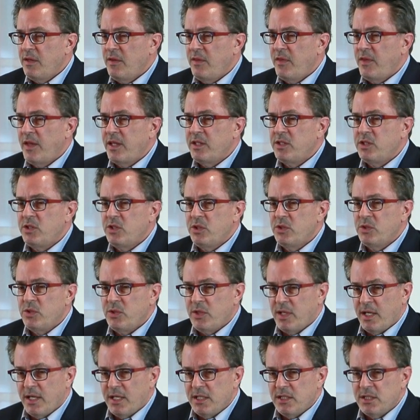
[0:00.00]
that you
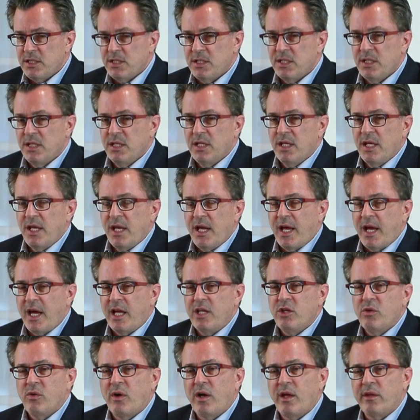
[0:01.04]
trust,
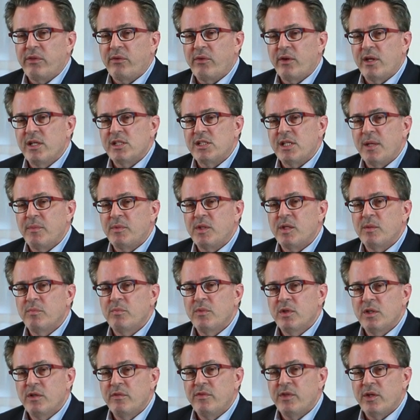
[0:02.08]
and you authorize them to
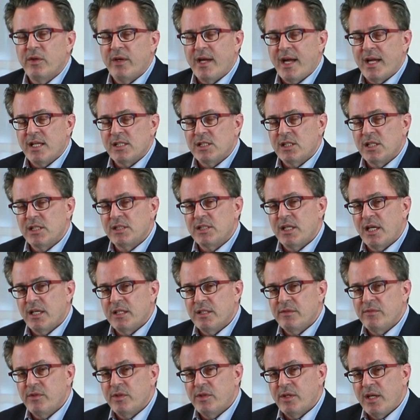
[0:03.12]
move your assets
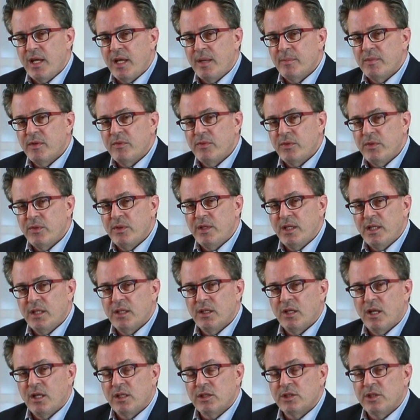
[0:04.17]
out of your name if you need
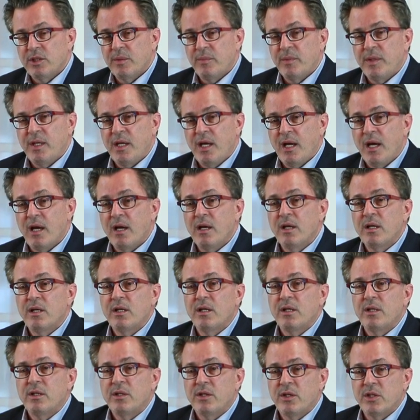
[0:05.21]
long-term care,
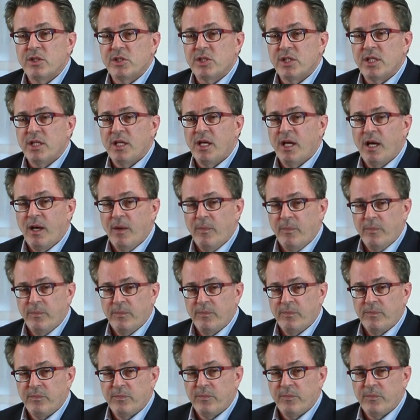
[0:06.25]
nursing home.
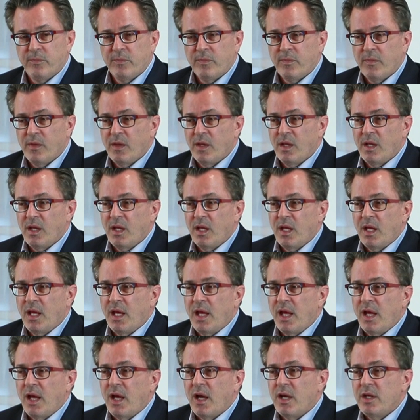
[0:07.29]

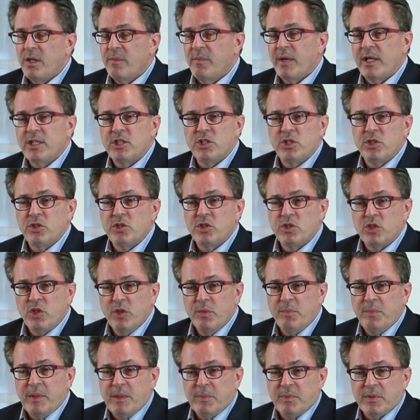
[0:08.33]
You might choose
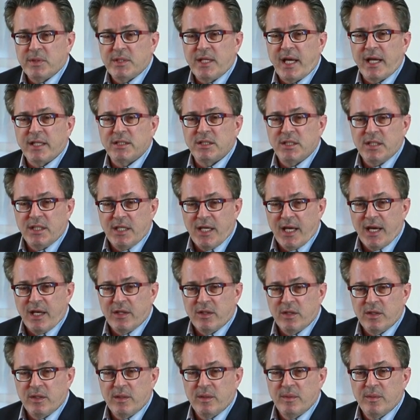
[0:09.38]
two people to act
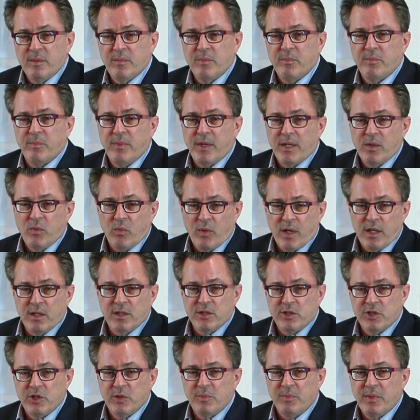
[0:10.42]
together, but one
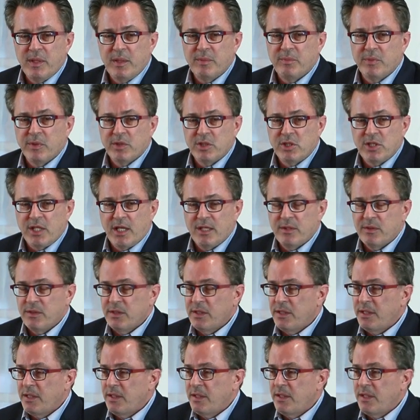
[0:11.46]
or two people
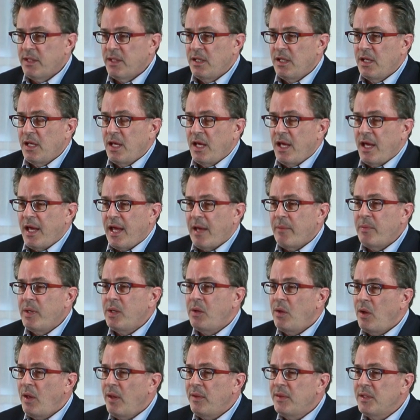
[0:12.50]
generally. And we
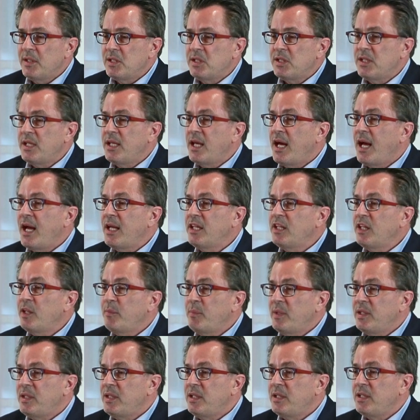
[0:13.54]
call this the
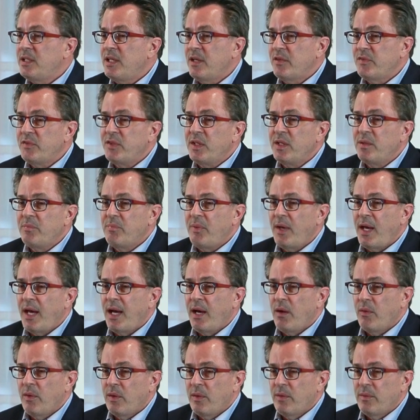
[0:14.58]
unlimited gifting
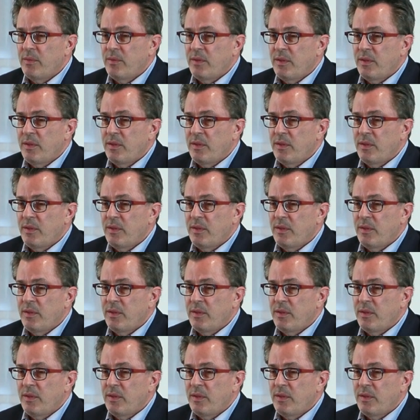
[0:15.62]
power.